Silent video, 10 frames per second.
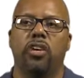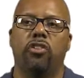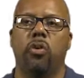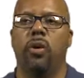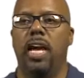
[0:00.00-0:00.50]

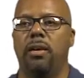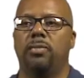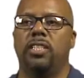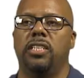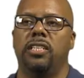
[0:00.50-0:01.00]
So what
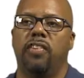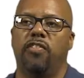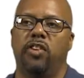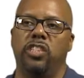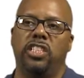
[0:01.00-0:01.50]
happens is,
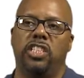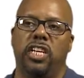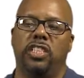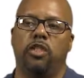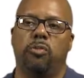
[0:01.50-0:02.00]
first it
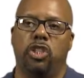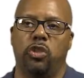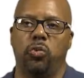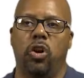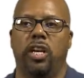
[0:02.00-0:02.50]
checks
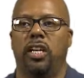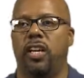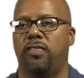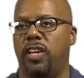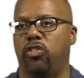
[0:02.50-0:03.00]
expression 1.
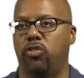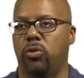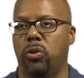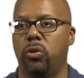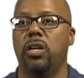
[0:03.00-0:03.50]
If that's
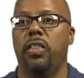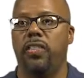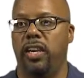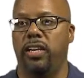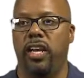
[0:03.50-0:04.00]
true,
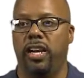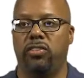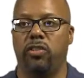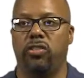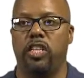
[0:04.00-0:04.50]
then it
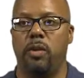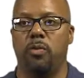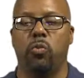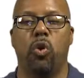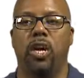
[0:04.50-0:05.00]
executes
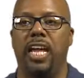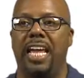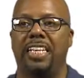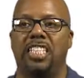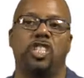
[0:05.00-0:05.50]
statement 1,
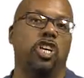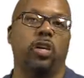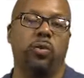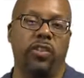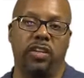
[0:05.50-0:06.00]
and it's
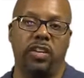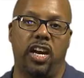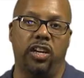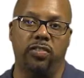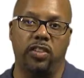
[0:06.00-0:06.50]
done with the
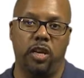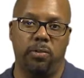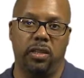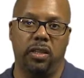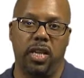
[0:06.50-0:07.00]
entire if statement.